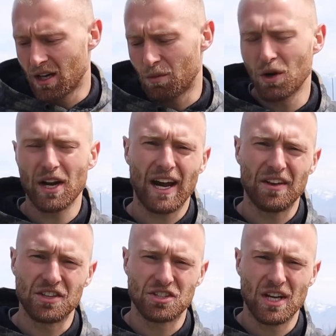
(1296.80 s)
workout
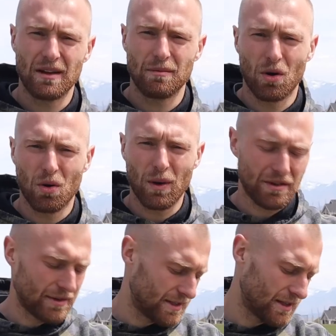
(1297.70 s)
in the gym or
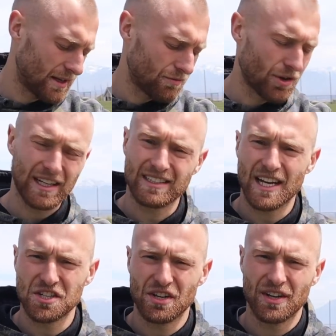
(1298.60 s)
whether it's a running
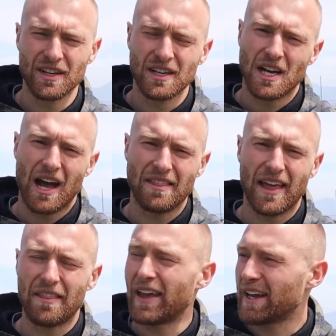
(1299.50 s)
session, and
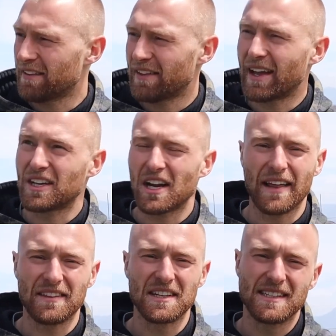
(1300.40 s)
then they can then
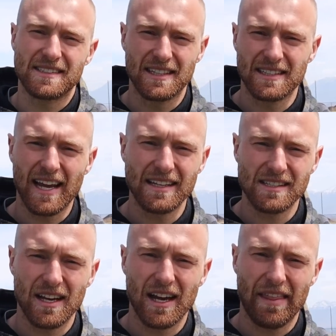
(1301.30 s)
collect the
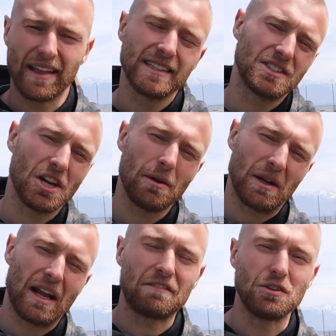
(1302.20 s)
data and then
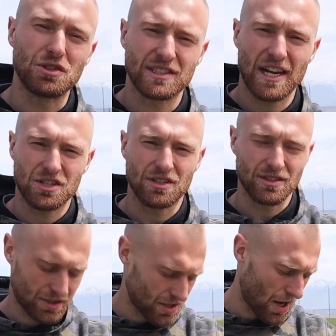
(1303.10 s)
determine like future
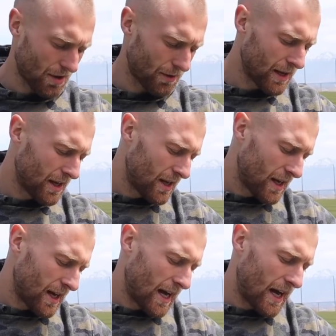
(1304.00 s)
sessions. So
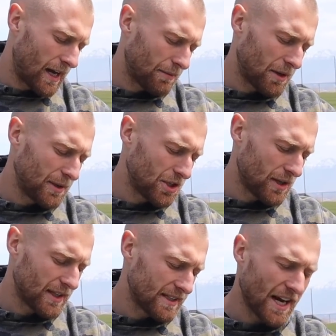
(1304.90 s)
I'm gonna be
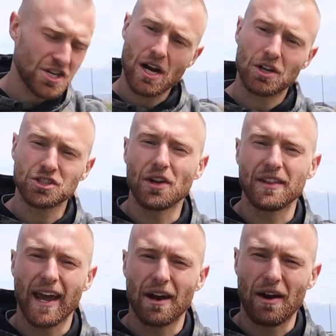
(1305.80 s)
doing the session, I'll show you
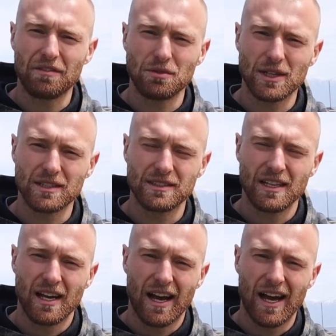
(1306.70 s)
the data afterwards.
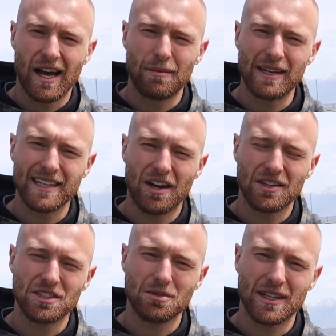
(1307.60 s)
Let's get on
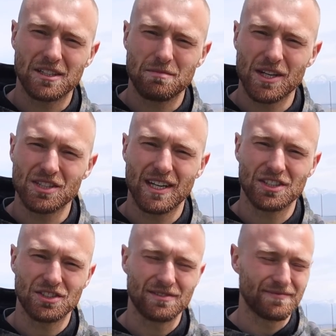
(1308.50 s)
into it and smash the
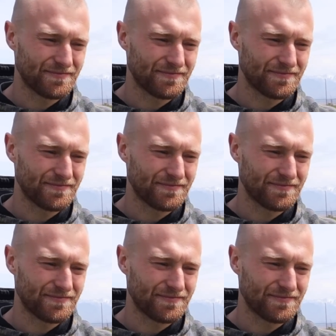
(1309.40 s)
session.